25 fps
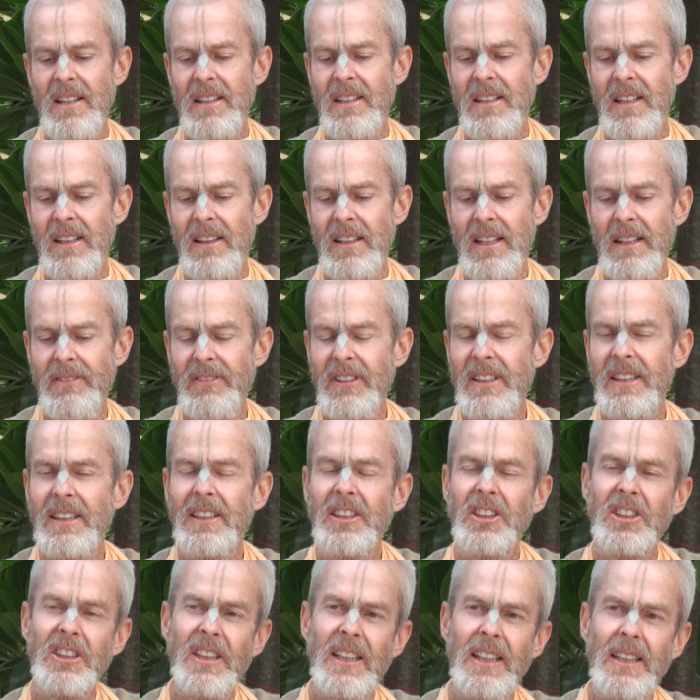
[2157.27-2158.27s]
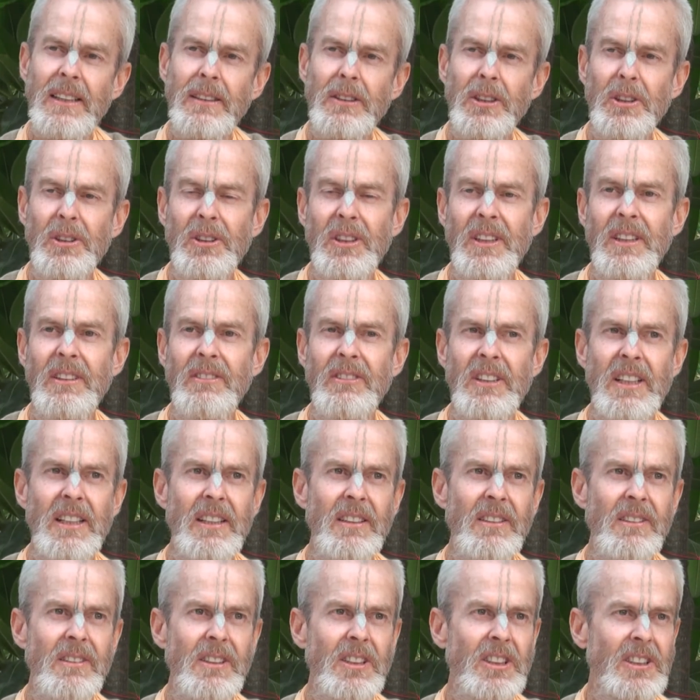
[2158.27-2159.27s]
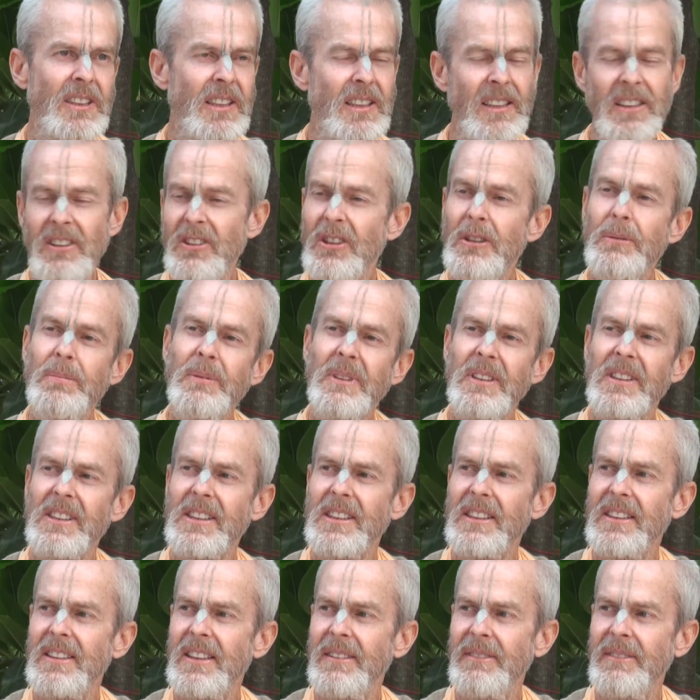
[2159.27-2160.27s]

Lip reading: the loving exchange between Radha Krishna and the gopis.